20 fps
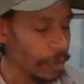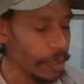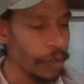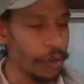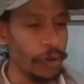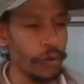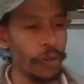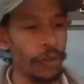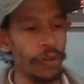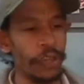
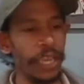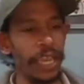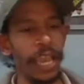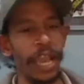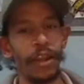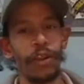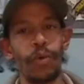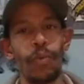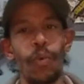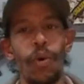You're looking
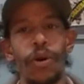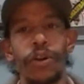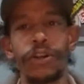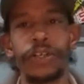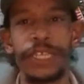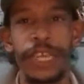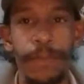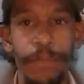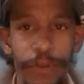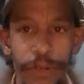at the water
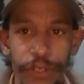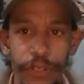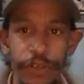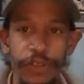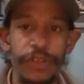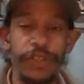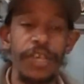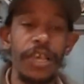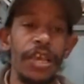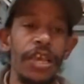
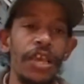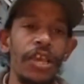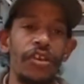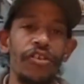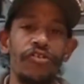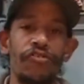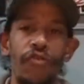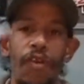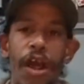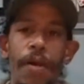temperatures
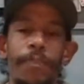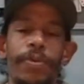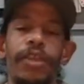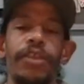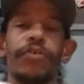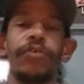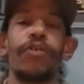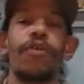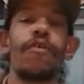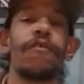dropping,
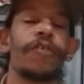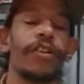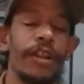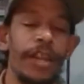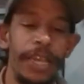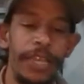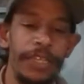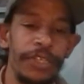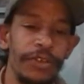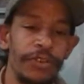your
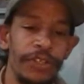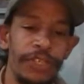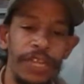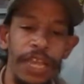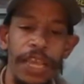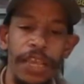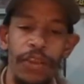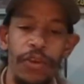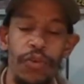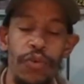overnights are
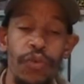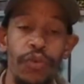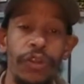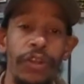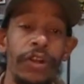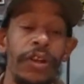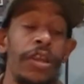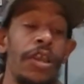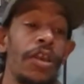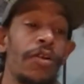staying
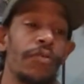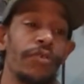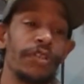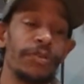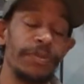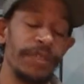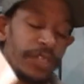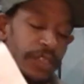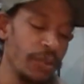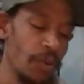cooler,
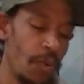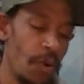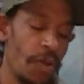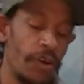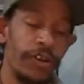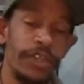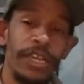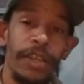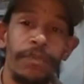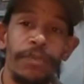which means the
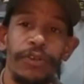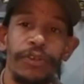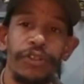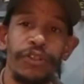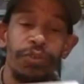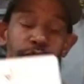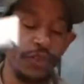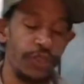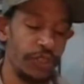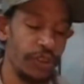water
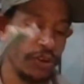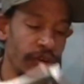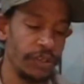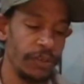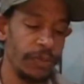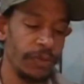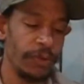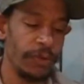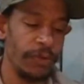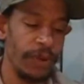temperatures will start
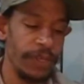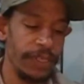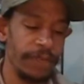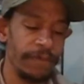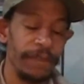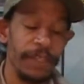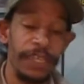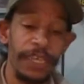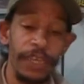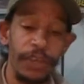to
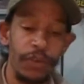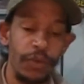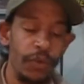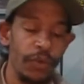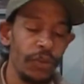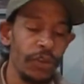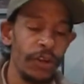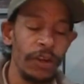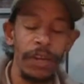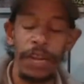progressively get
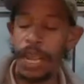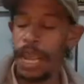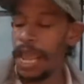cooler,